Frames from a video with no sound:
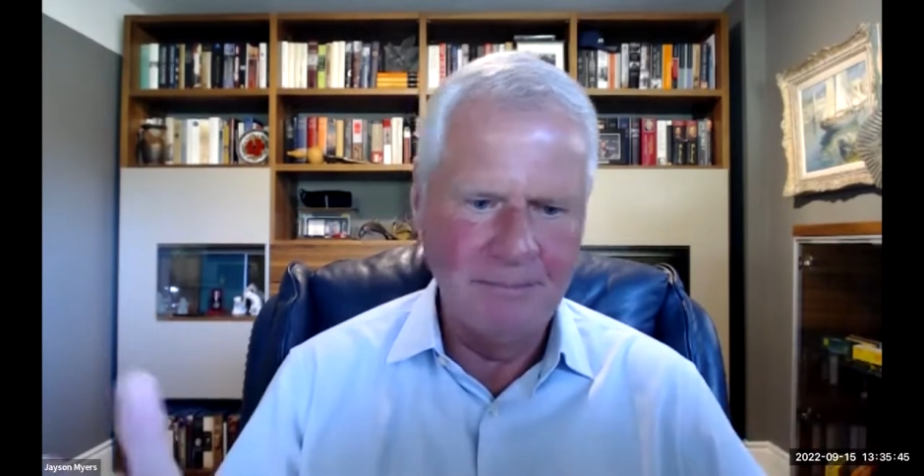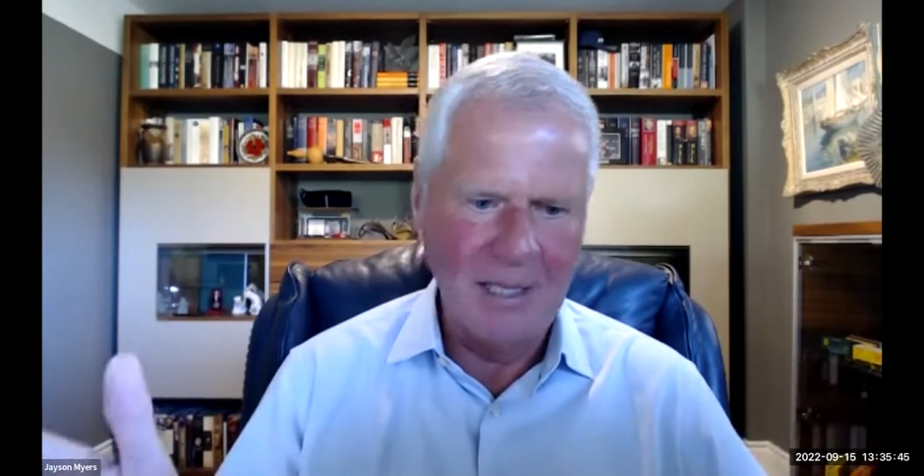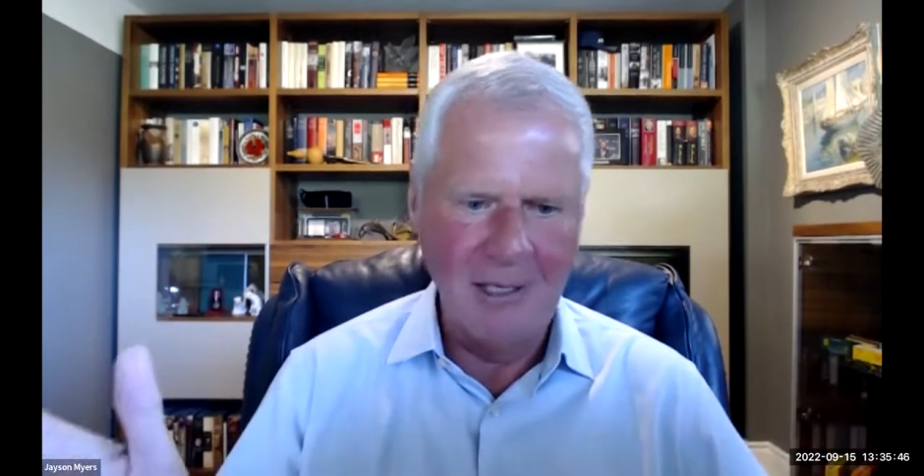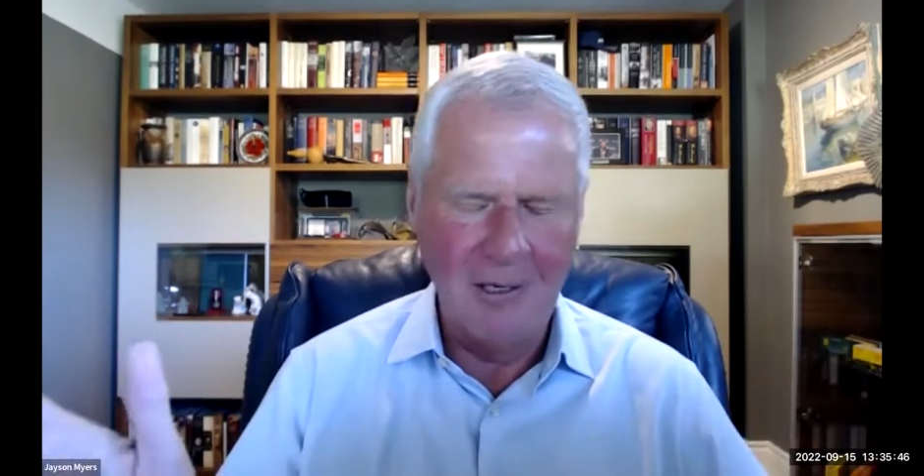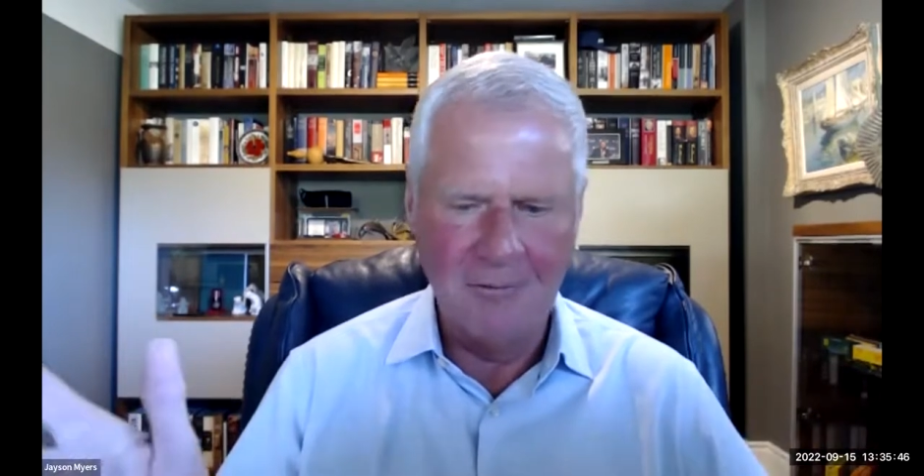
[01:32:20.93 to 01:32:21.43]

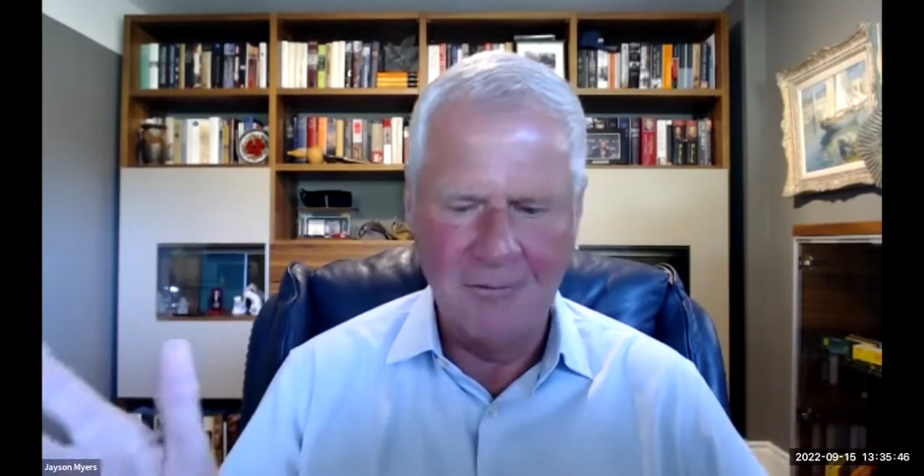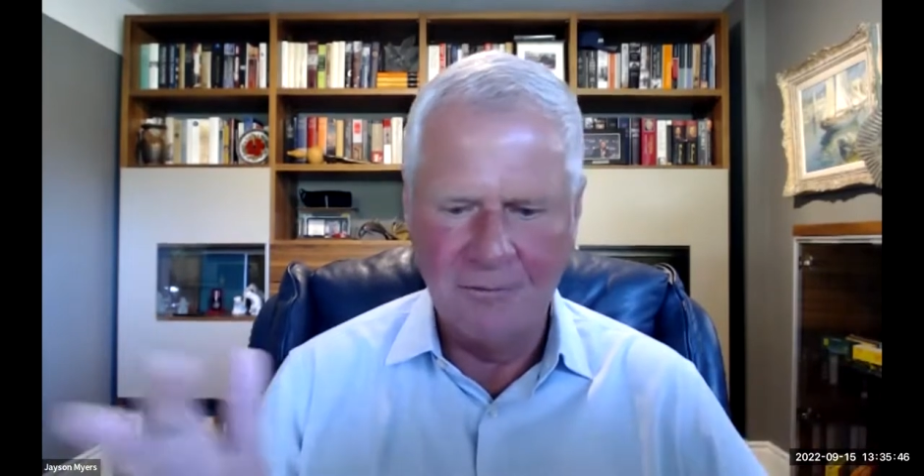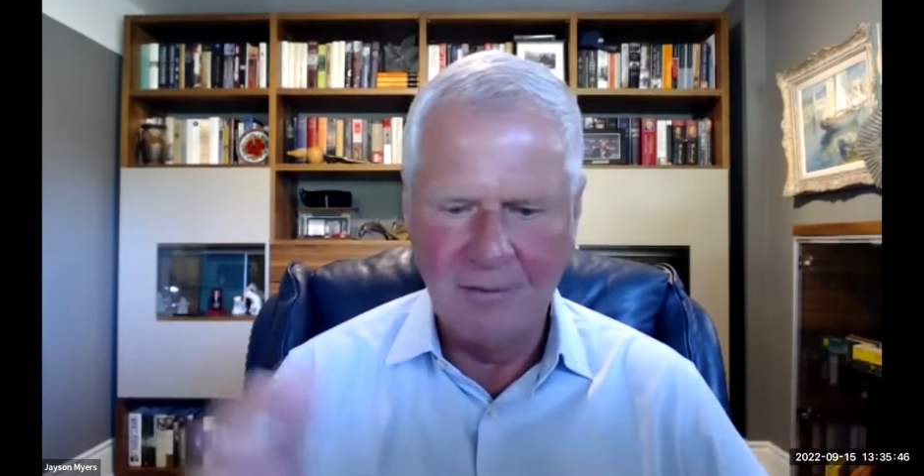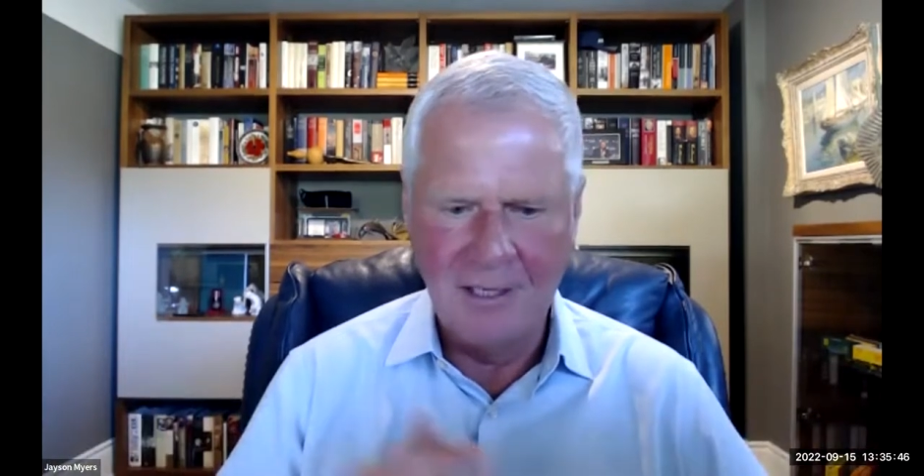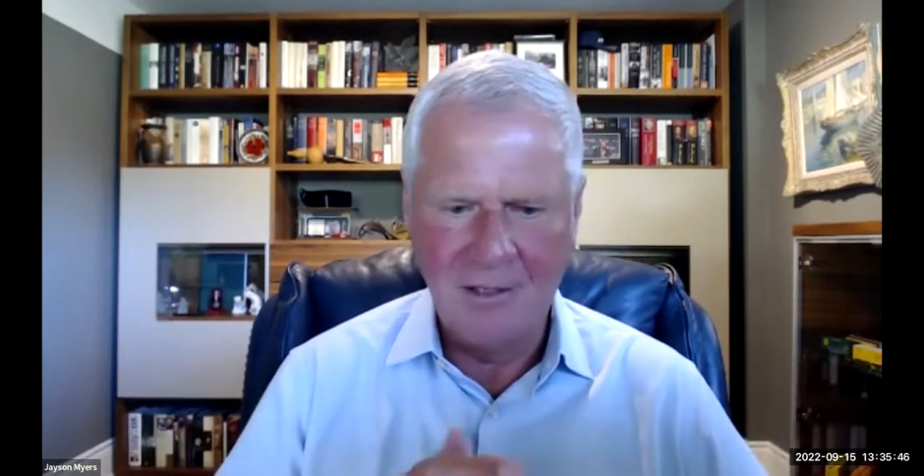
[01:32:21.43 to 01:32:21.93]
pay off
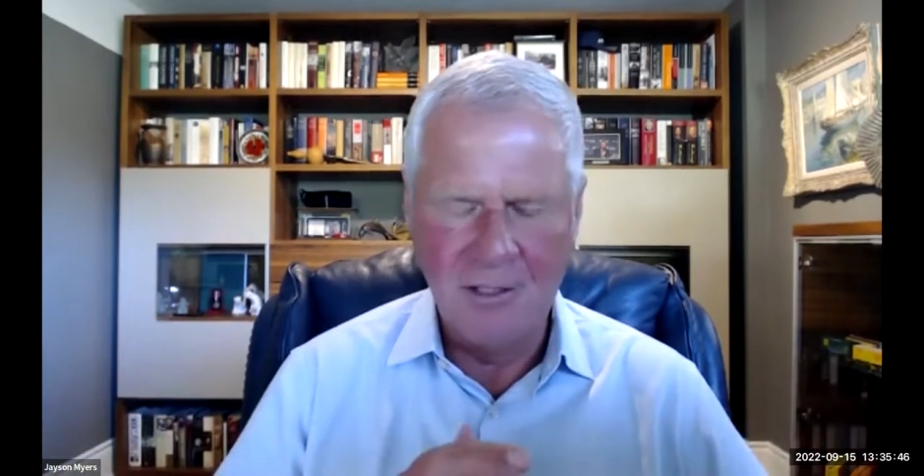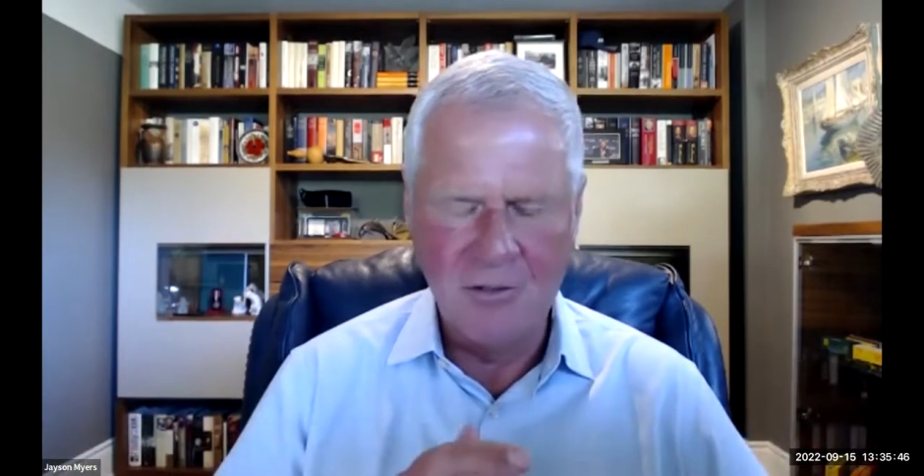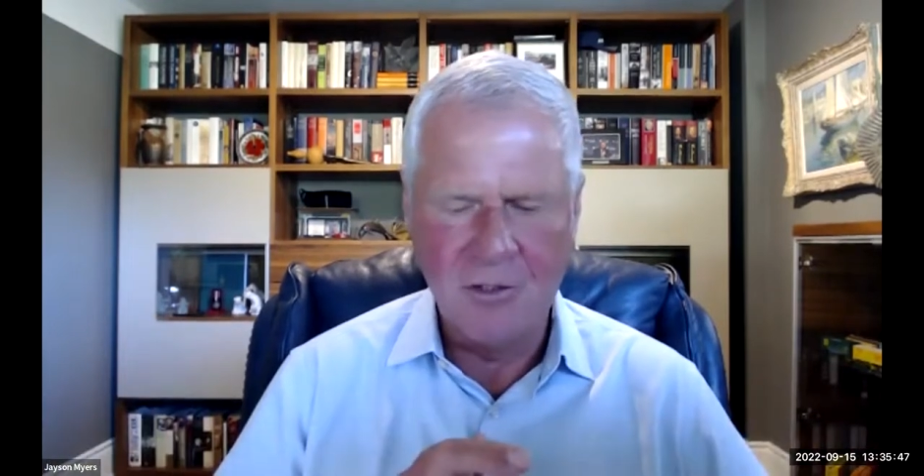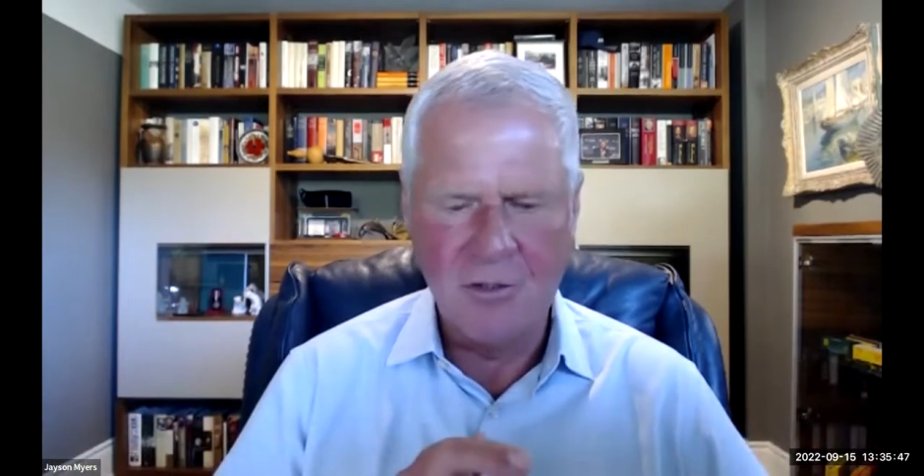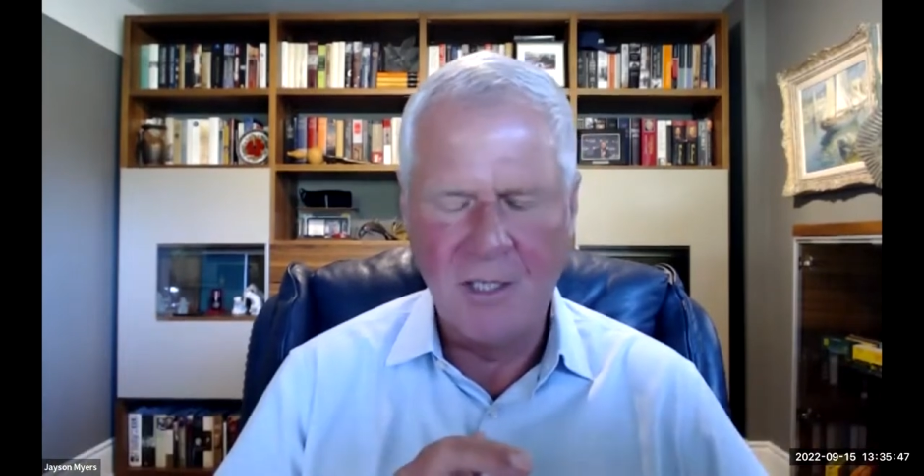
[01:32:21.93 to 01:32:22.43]
higher
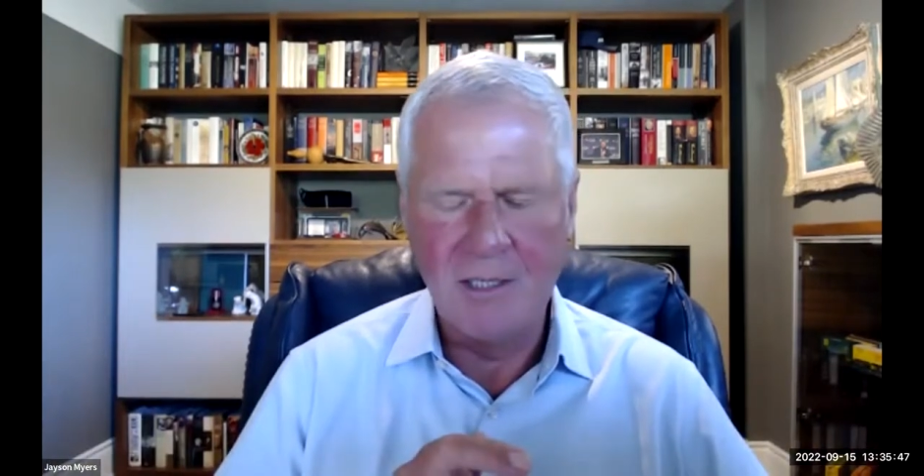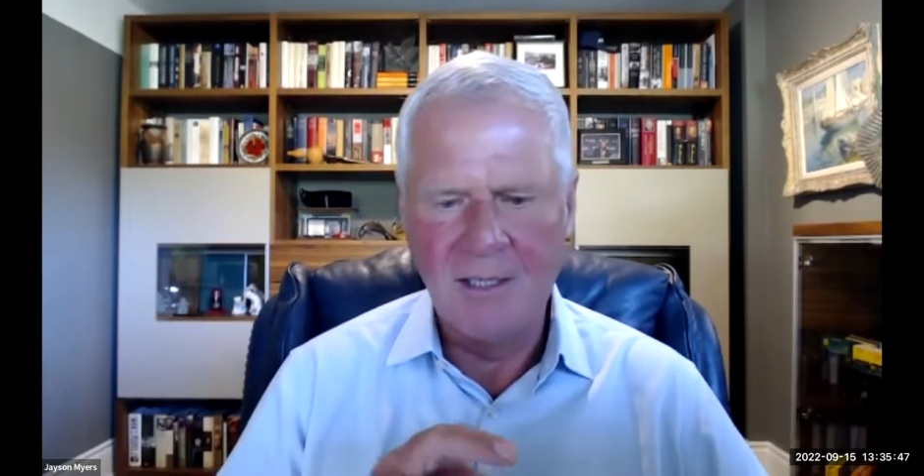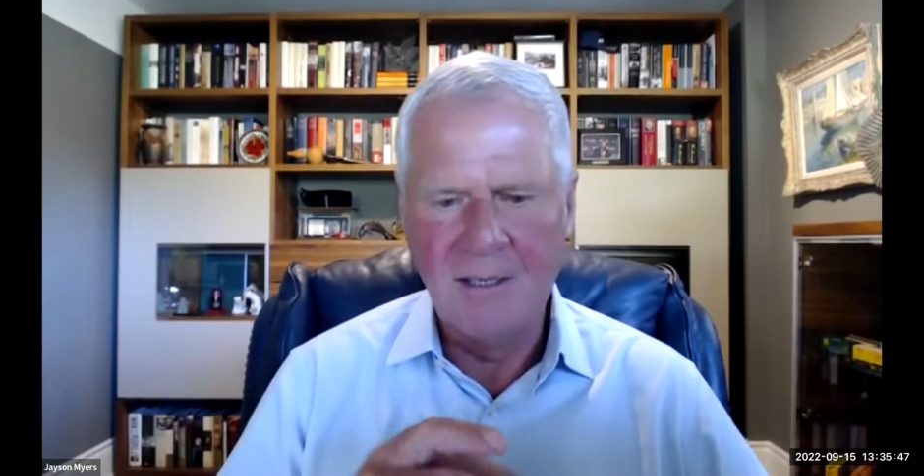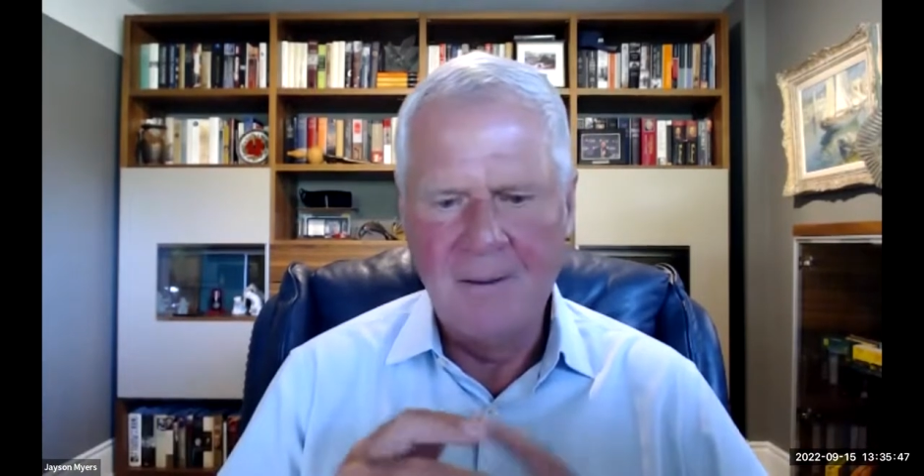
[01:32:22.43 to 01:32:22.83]
interest rates